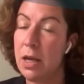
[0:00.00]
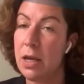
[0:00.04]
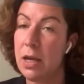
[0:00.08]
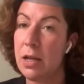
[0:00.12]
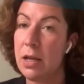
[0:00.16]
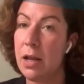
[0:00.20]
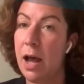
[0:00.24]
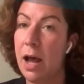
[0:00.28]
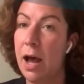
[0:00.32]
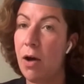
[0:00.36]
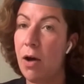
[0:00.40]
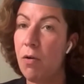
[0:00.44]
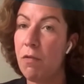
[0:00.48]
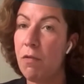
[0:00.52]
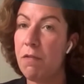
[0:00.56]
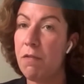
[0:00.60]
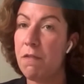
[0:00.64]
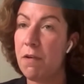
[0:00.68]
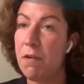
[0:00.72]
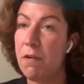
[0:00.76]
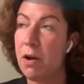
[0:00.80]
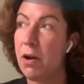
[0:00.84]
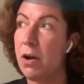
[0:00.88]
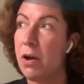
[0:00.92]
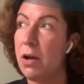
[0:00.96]
in how
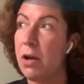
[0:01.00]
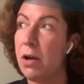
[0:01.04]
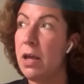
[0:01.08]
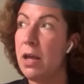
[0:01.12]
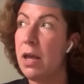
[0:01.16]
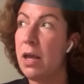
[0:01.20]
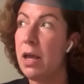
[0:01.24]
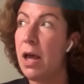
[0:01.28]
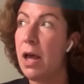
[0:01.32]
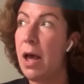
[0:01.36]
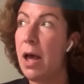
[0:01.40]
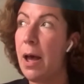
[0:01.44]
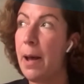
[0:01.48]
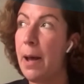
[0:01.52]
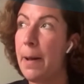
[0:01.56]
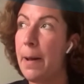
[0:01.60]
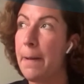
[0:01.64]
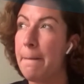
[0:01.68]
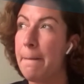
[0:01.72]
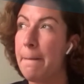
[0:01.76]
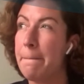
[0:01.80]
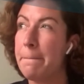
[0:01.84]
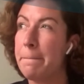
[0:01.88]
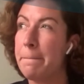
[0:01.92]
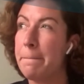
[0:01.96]
far
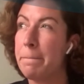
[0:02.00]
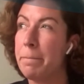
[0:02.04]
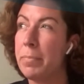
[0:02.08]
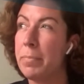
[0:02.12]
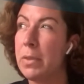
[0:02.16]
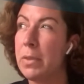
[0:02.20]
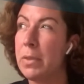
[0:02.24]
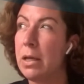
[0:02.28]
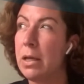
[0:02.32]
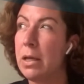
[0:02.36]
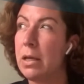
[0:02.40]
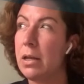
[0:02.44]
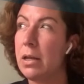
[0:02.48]
corporates